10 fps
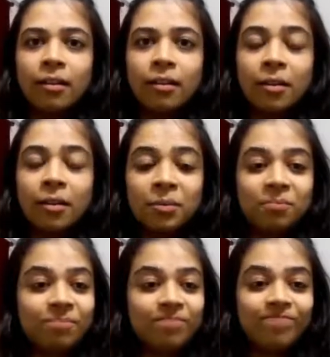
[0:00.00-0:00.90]
uh,
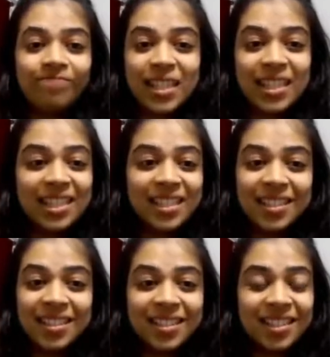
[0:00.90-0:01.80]
this
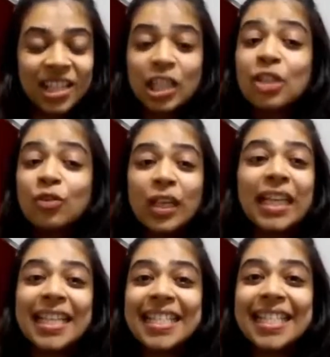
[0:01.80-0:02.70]
is
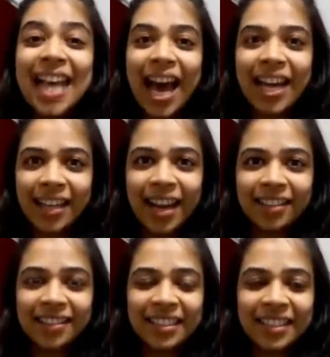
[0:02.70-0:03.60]
really sad,
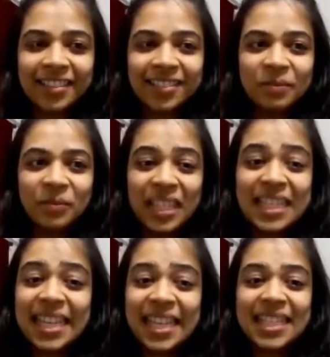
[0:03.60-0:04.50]
and
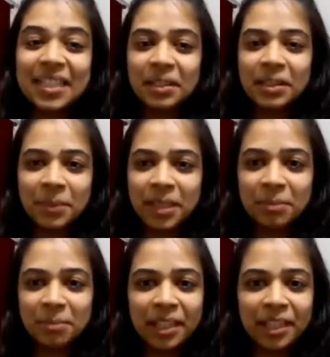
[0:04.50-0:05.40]
this is a
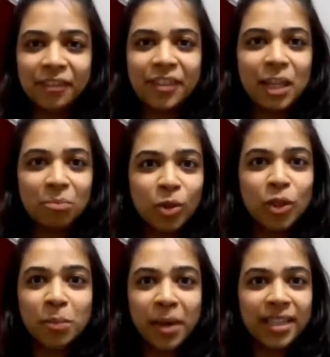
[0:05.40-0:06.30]
limiting belief that
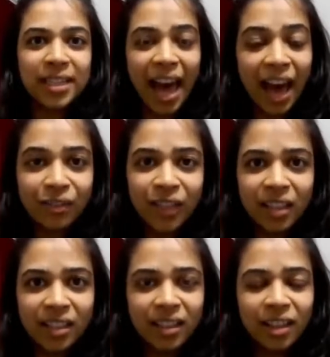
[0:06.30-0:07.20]
most parents have, that
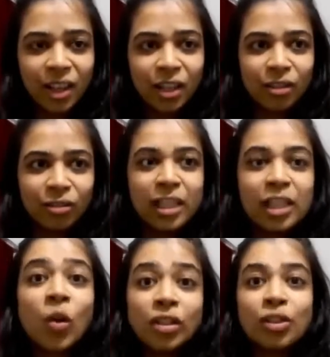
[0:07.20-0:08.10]
in
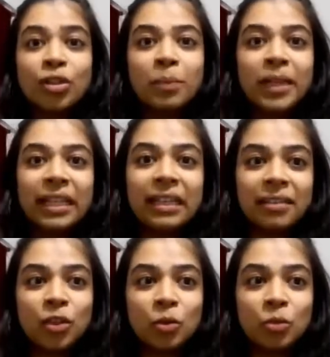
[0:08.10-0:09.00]
order
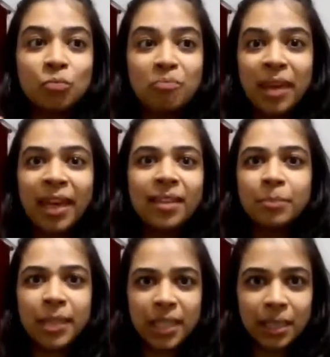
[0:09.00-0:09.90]
to make
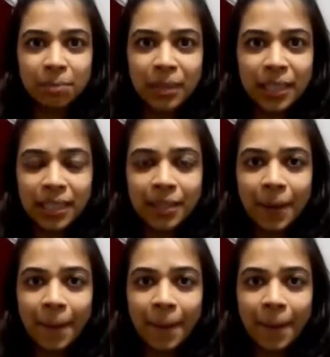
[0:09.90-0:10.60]
them disciplined,